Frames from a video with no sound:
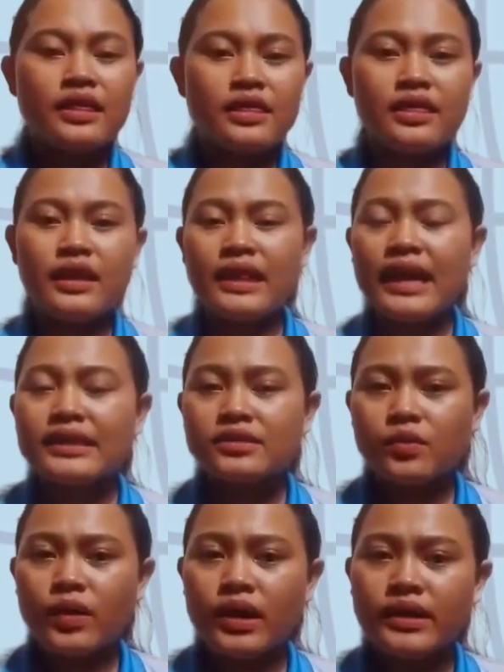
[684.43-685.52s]
The last
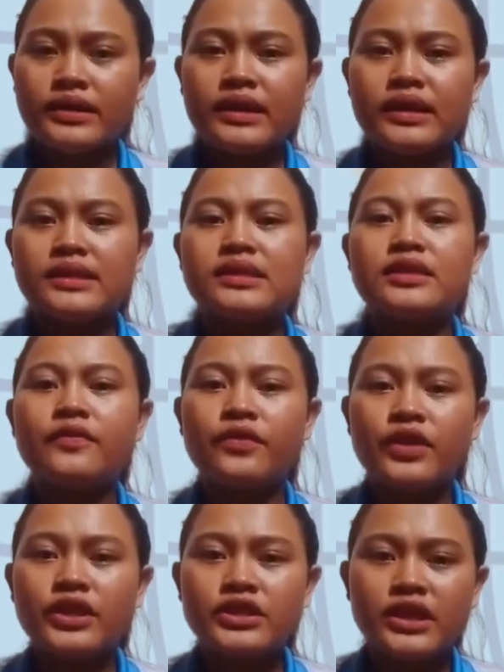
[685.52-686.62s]
one is
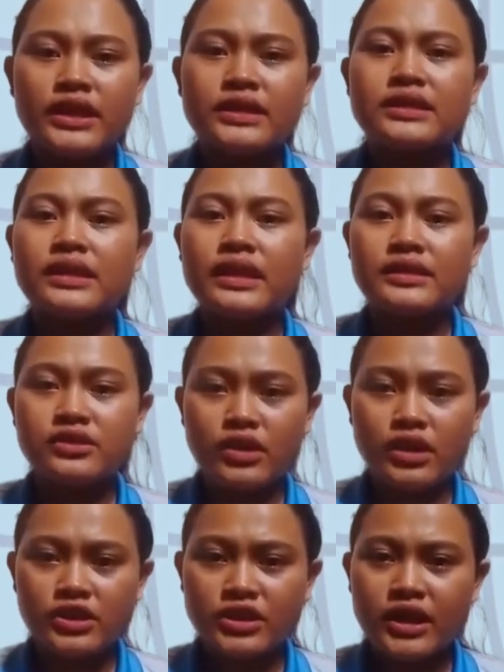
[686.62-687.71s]
differentiates
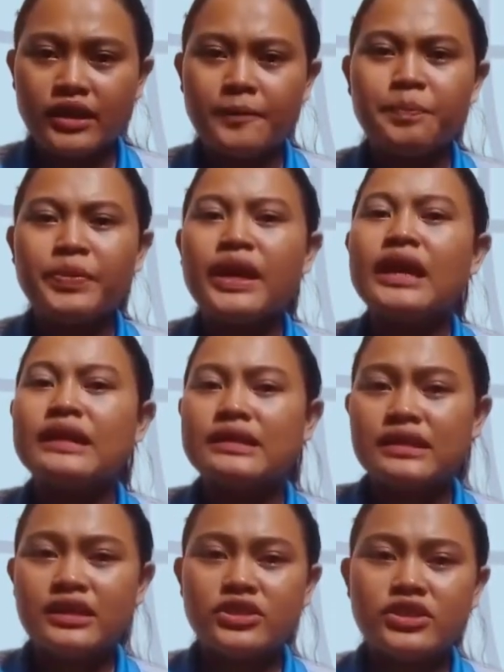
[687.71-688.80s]
instruction.
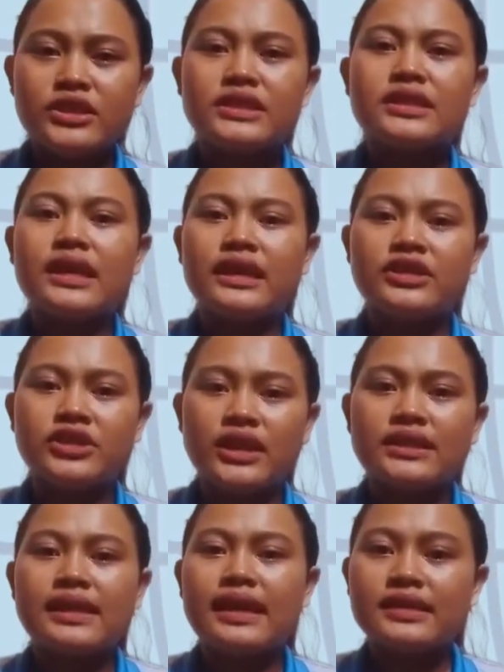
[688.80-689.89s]
Teachers can
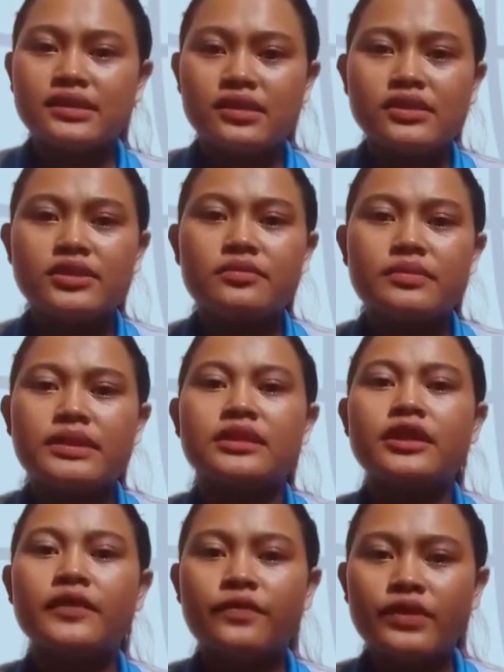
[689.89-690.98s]
adjust lessons to meet
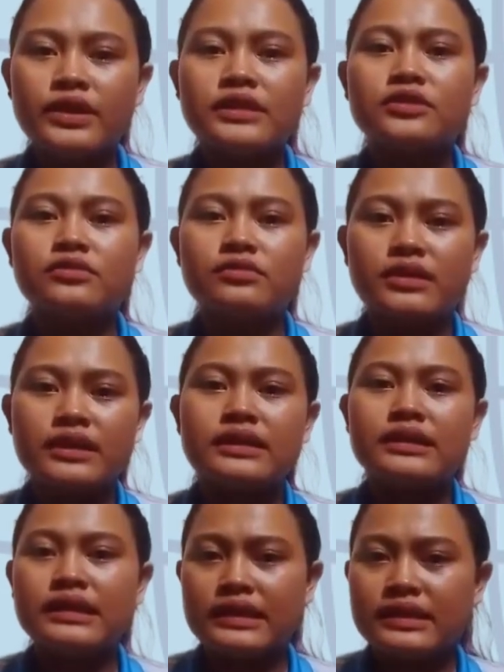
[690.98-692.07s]
different student
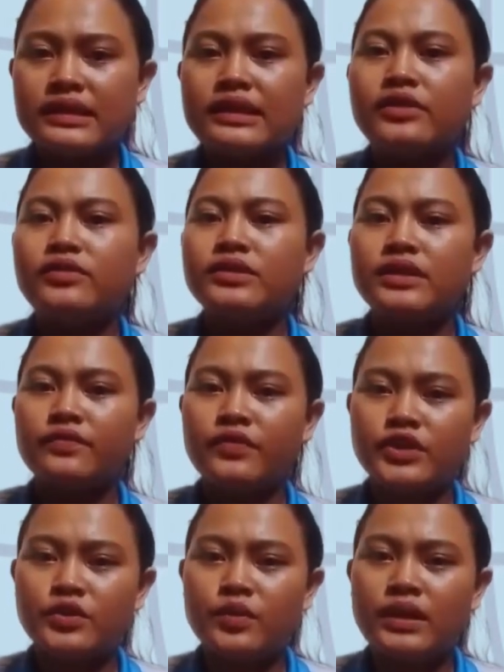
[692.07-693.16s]
needs in using
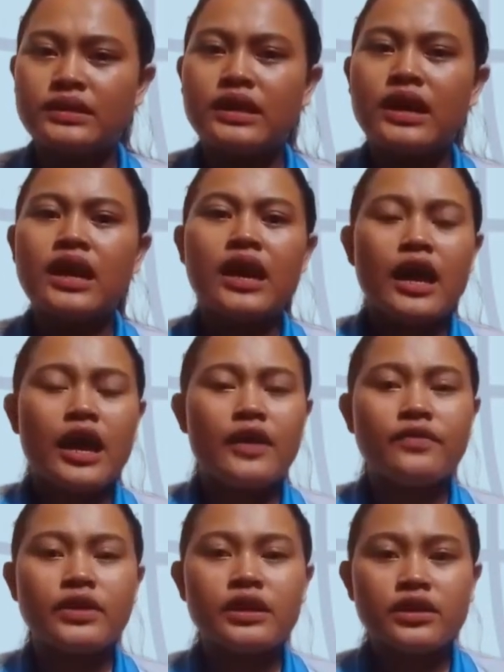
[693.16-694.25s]
visuals.
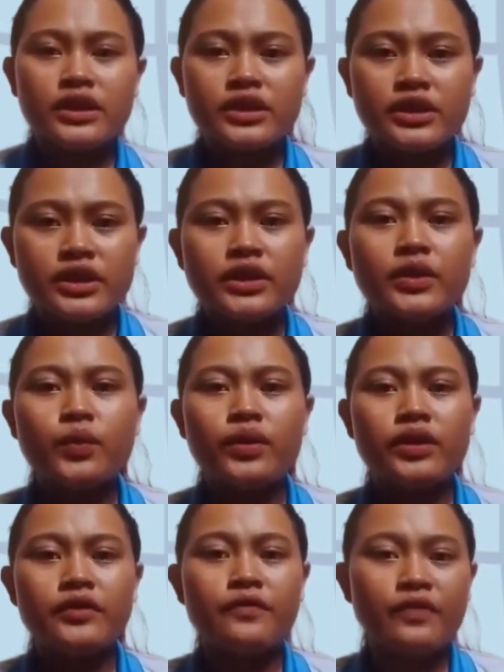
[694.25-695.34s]
Every learner,
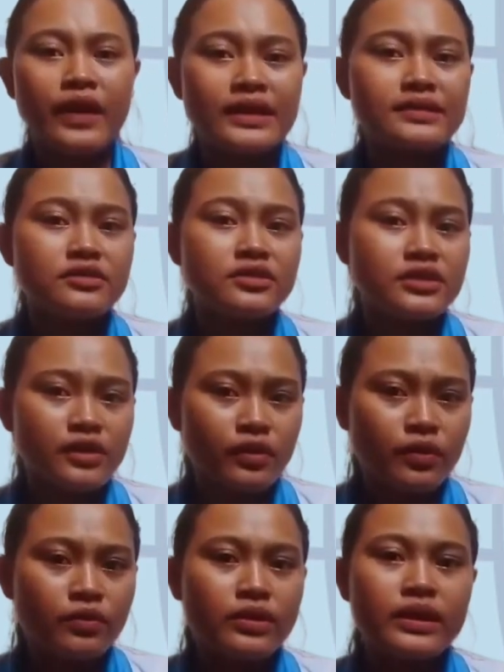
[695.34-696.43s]
whether fast or slow,
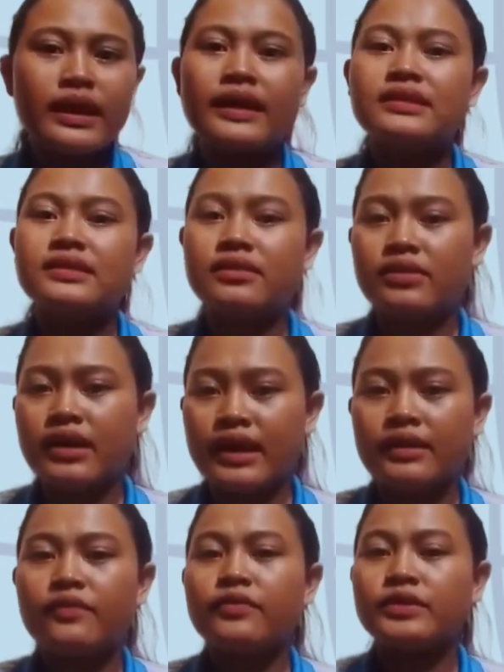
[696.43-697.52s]
gets the right
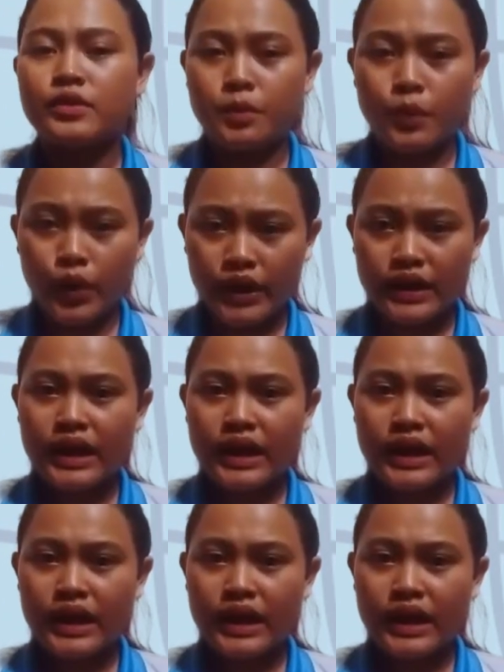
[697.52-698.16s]
support.